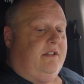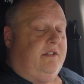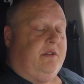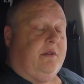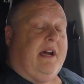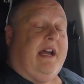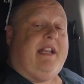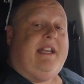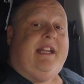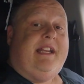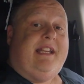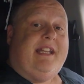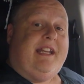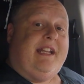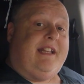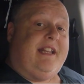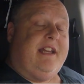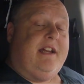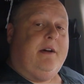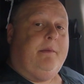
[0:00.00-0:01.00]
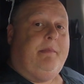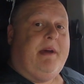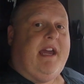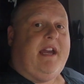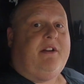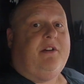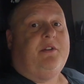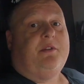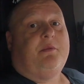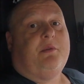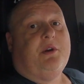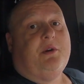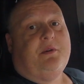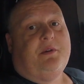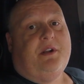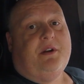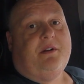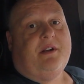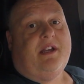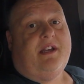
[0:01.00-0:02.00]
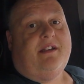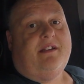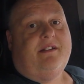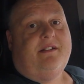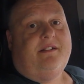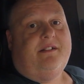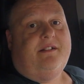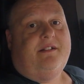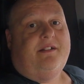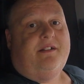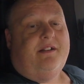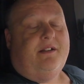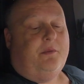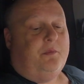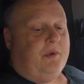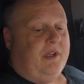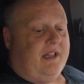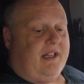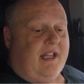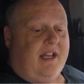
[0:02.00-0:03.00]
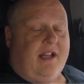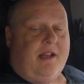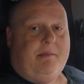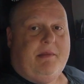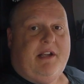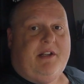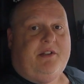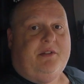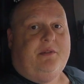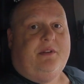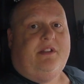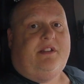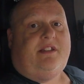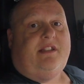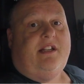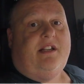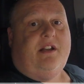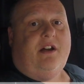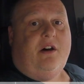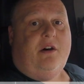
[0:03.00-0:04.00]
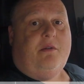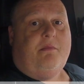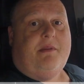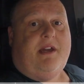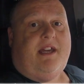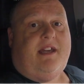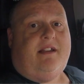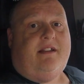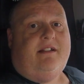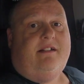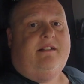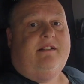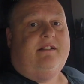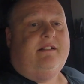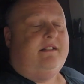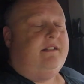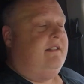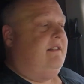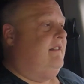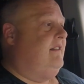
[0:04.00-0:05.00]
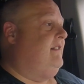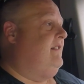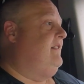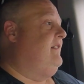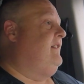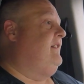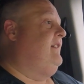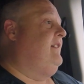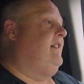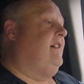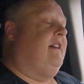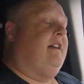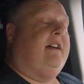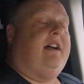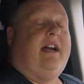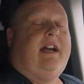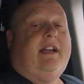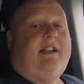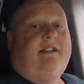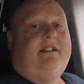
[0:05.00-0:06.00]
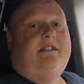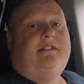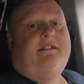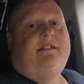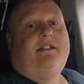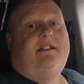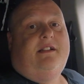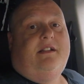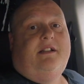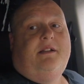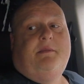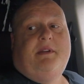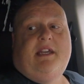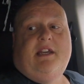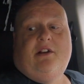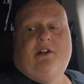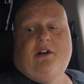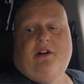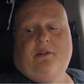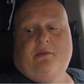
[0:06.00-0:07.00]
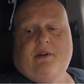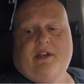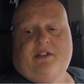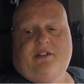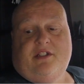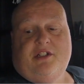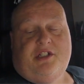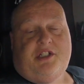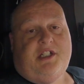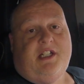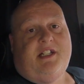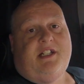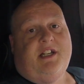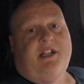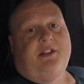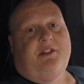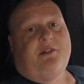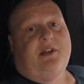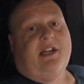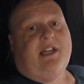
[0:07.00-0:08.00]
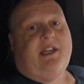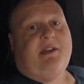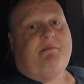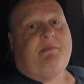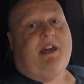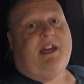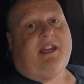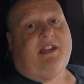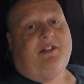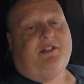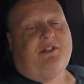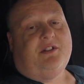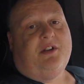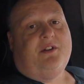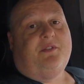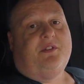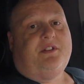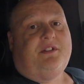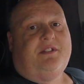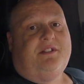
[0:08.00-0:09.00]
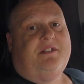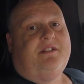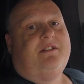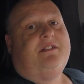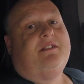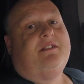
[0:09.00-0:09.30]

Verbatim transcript: So I need to get the hell back on the road, don't I? What the hell am I doing sitting home, man? All right, let me get all the rest of this shit done so I can get back in service.